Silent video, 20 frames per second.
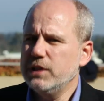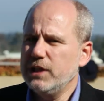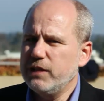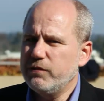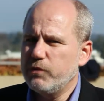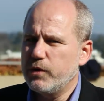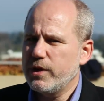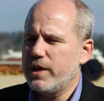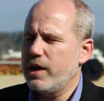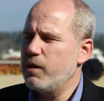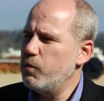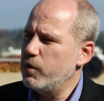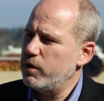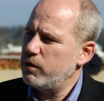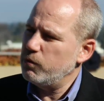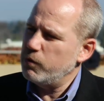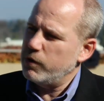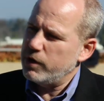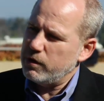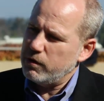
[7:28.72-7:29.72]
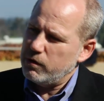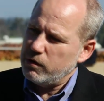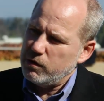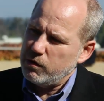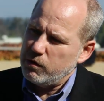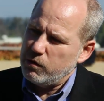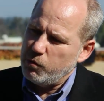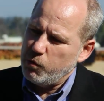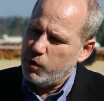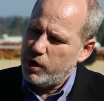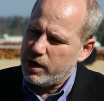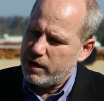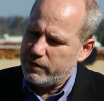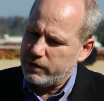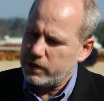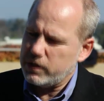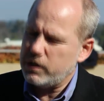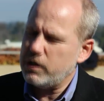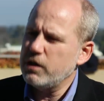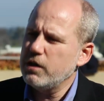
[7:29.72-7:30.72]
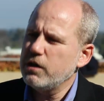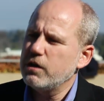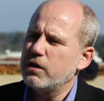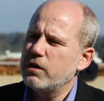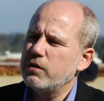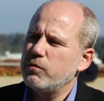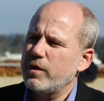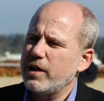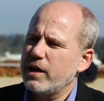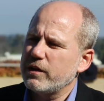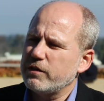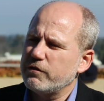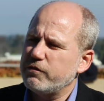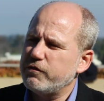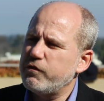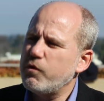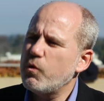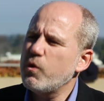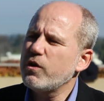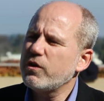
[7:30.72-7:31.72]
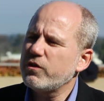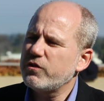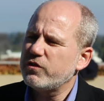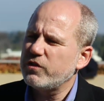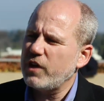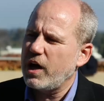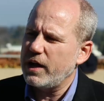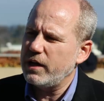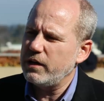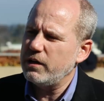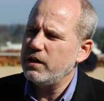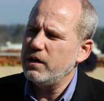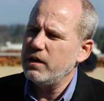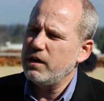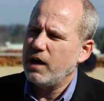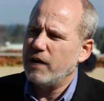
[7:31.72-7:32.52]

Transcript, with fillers: believe would, would, would have occurred without the foresight